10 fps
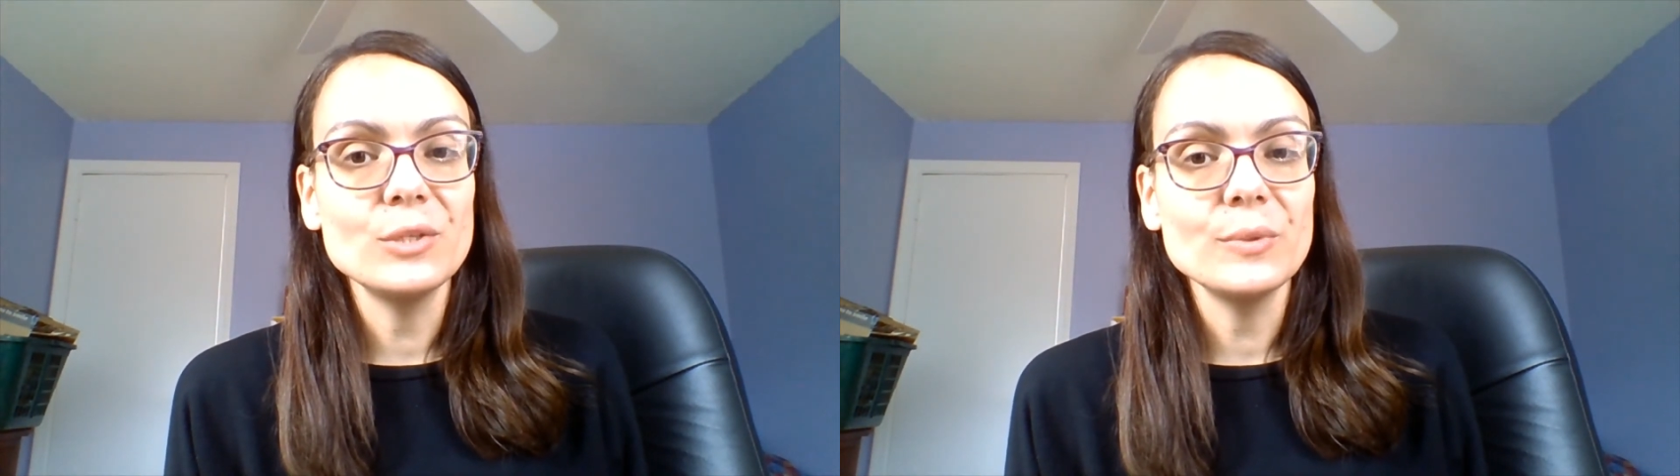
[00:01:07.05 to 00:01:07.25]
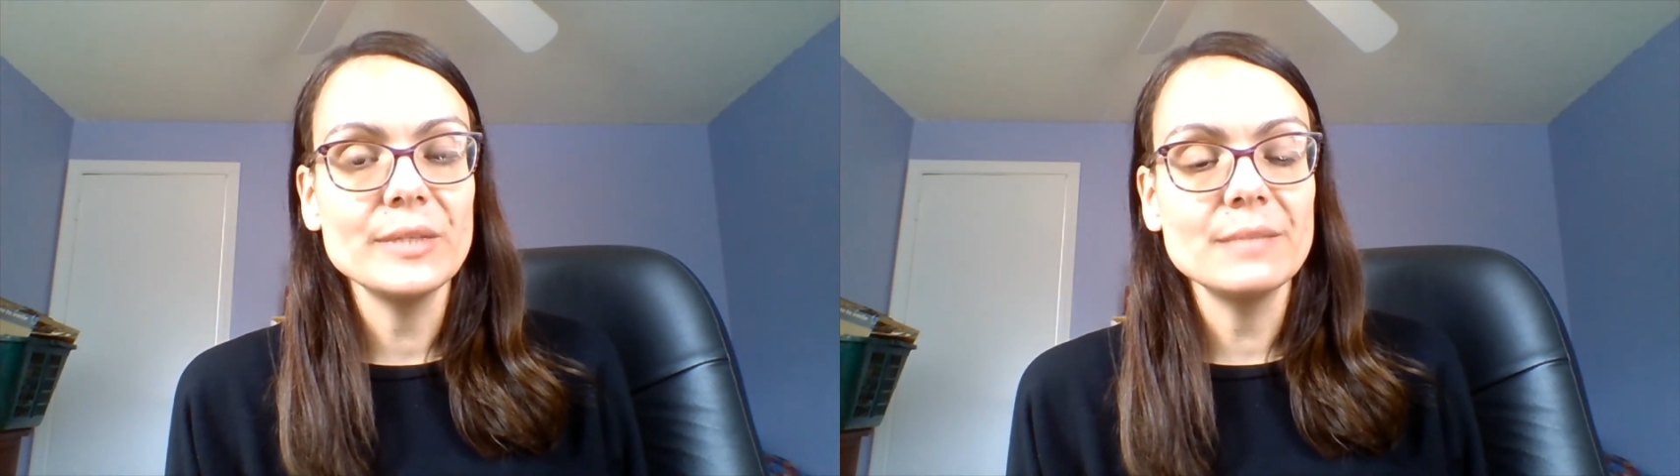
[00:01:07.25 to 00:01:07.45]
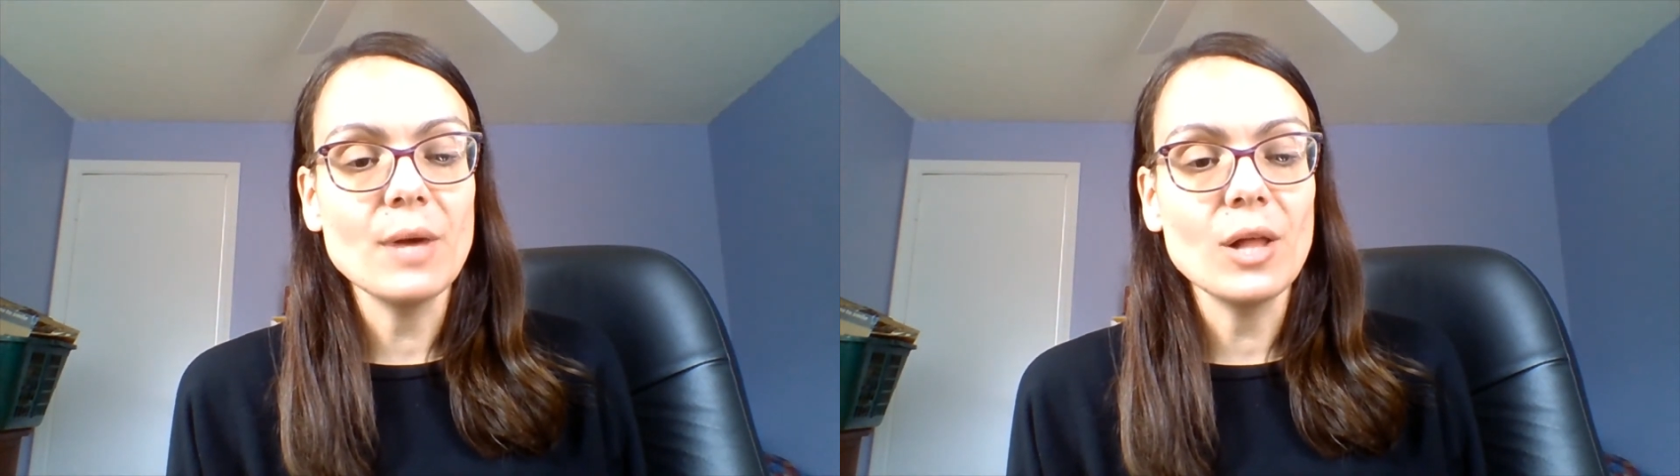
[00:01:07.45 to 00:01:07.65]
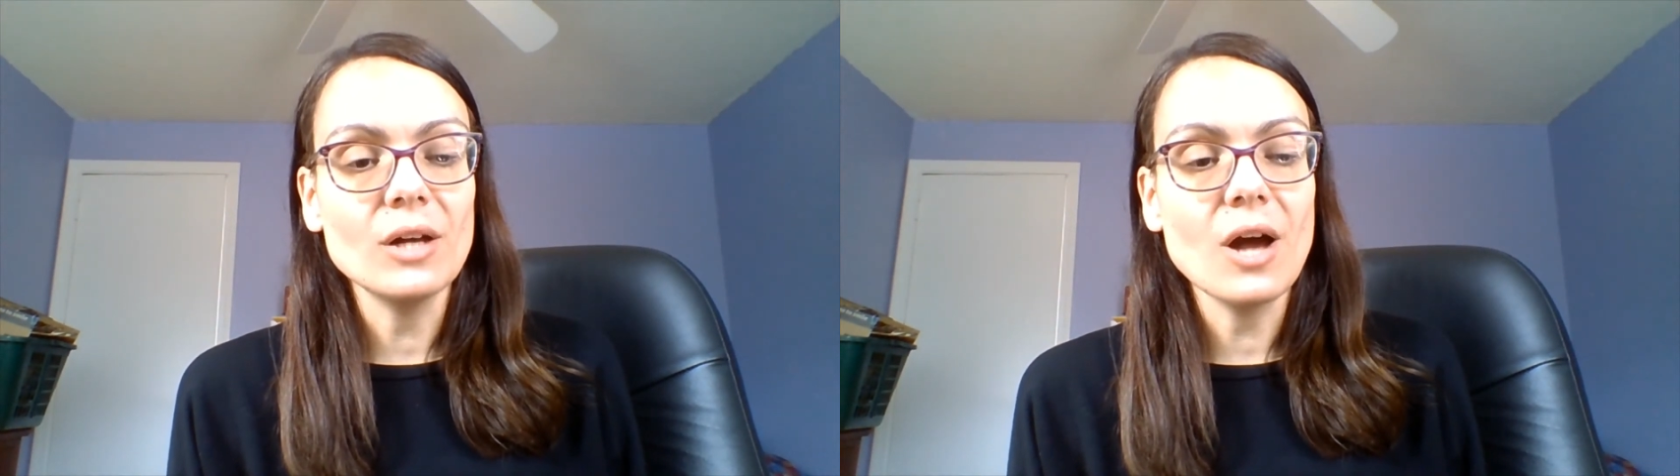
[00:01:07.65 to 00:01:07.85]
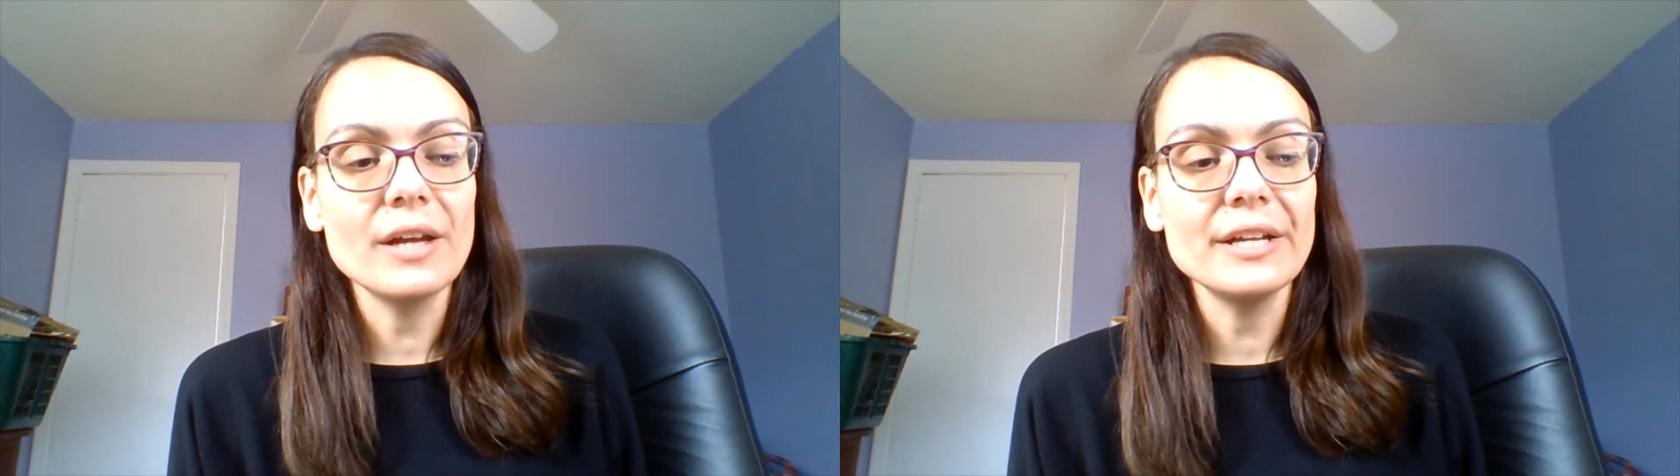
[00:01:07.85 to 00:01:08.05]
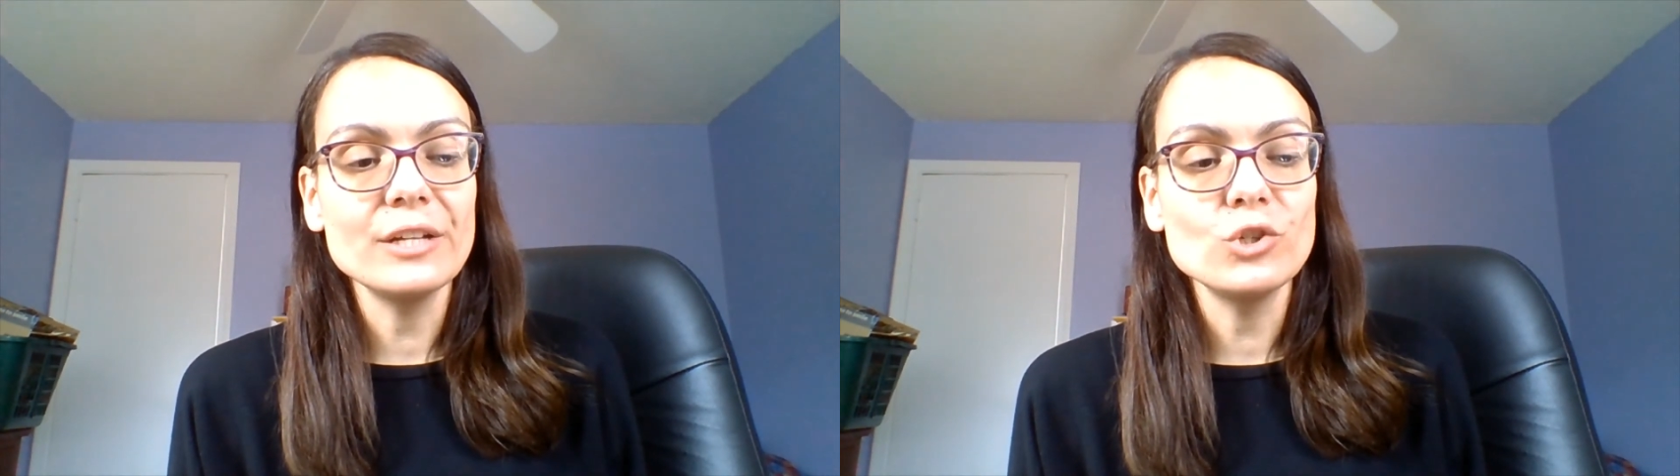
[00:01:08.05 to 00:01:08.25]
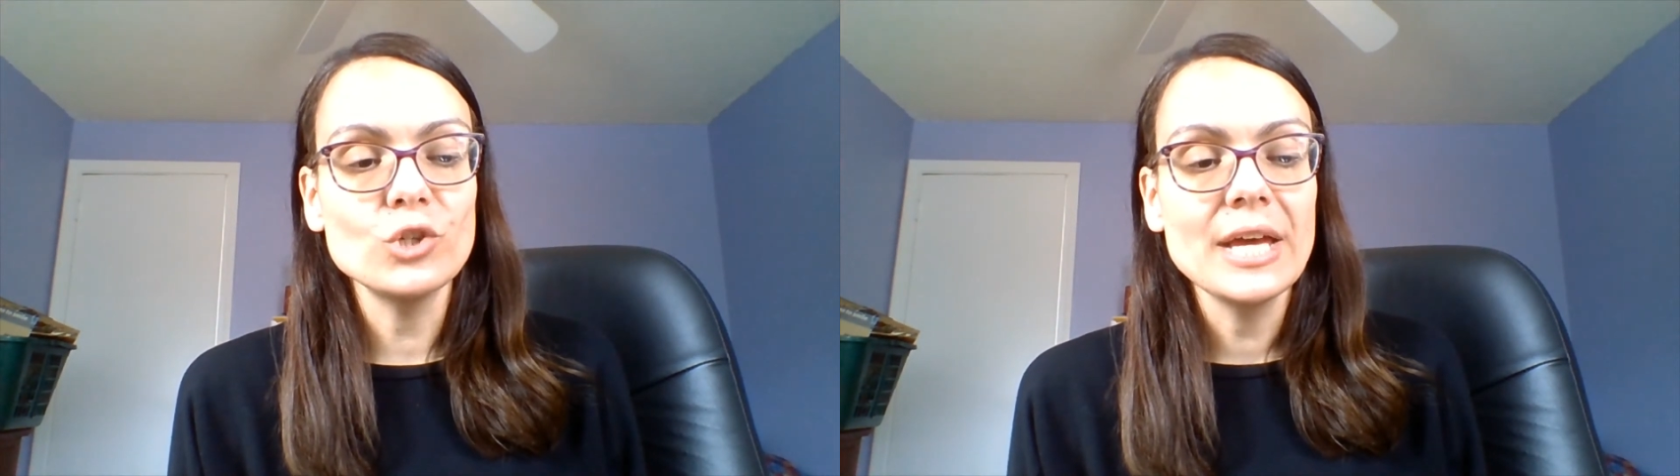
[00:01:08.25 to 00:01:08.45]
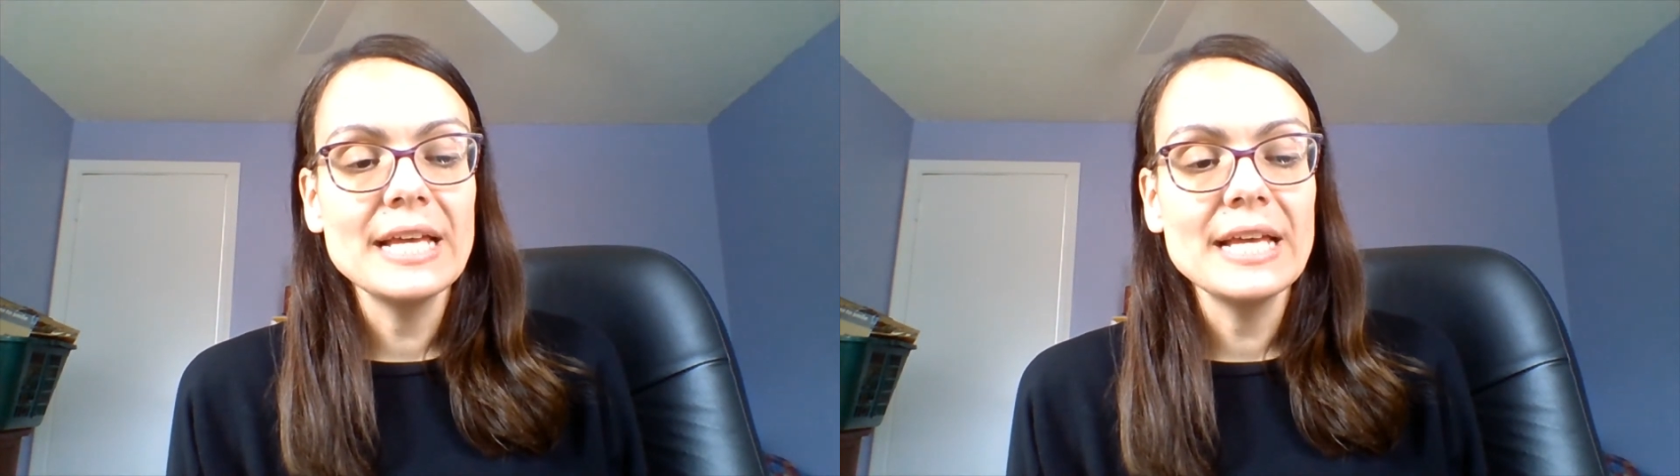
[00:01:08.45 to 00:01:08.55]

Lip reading: to a small cottage.